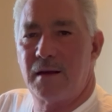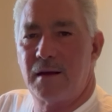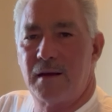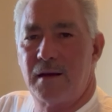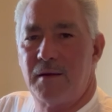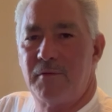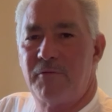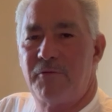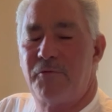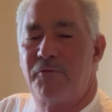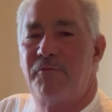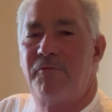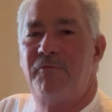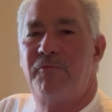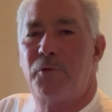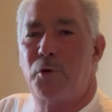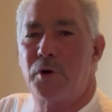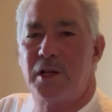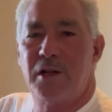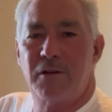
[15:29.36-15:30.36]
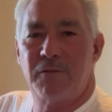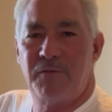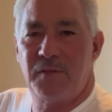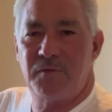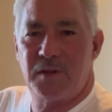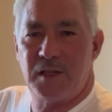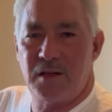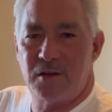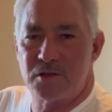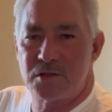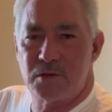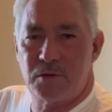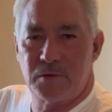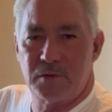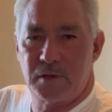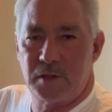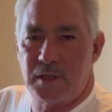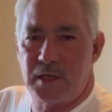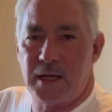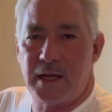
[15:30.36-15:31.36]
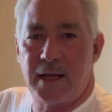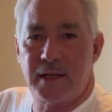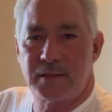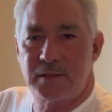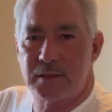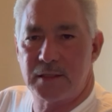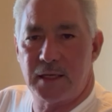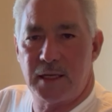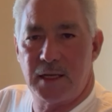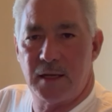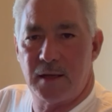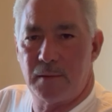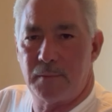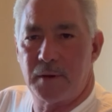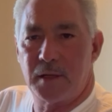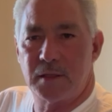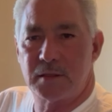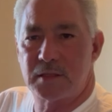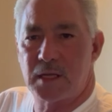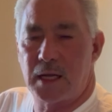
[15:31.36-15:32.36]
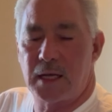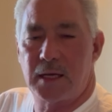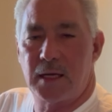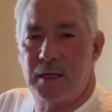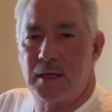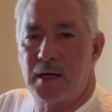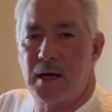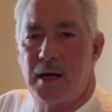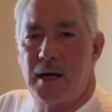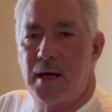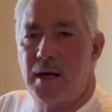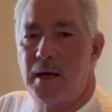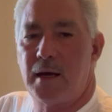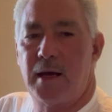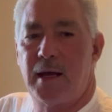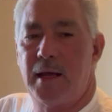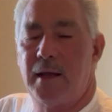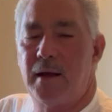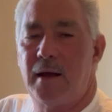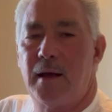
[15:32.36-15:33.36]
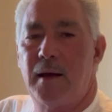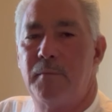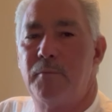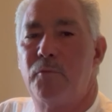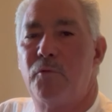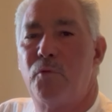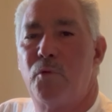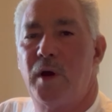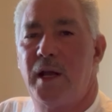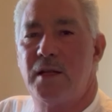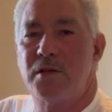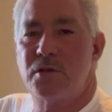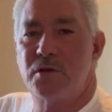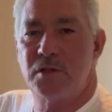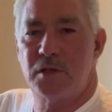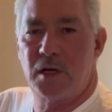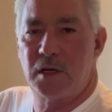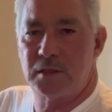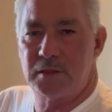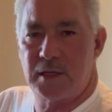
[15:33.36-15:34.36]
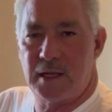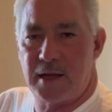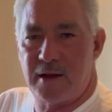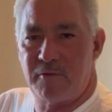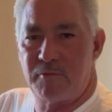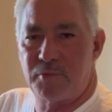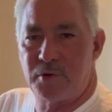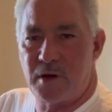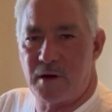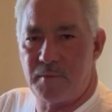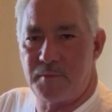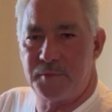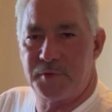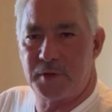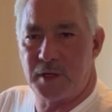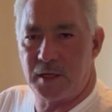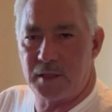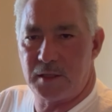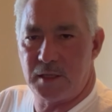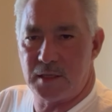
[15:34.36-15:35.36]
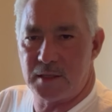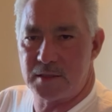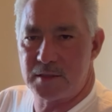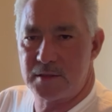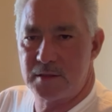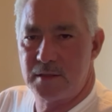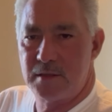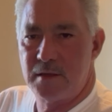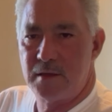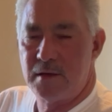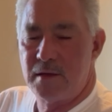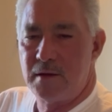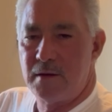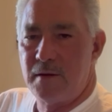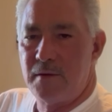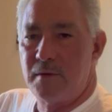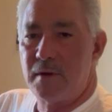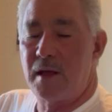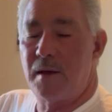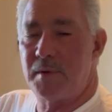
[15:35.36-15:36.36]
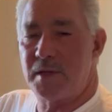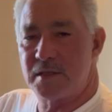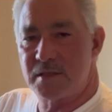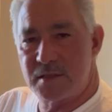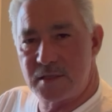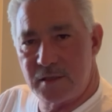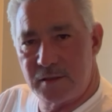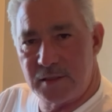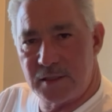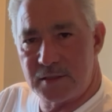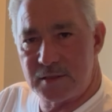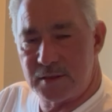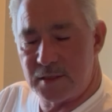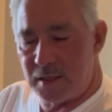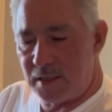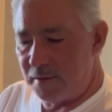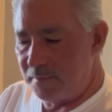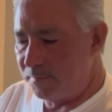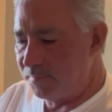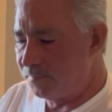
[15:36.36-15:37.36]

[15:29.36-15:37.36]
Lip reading: I'm 40 or 50 years older than I actually am. It's like I'm way too young to have problems like this. I mean, seriously.